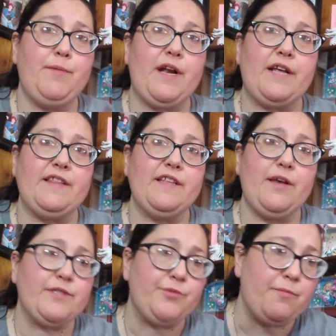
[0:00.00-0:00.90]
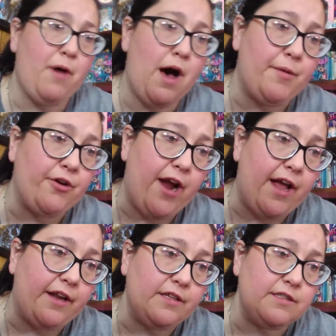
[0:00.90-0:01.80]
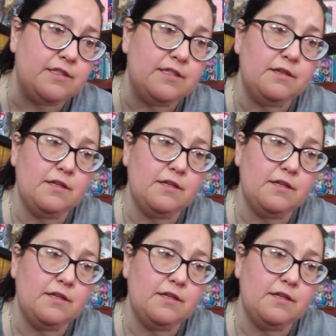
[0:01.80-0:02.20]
but I think that was with pomegranate,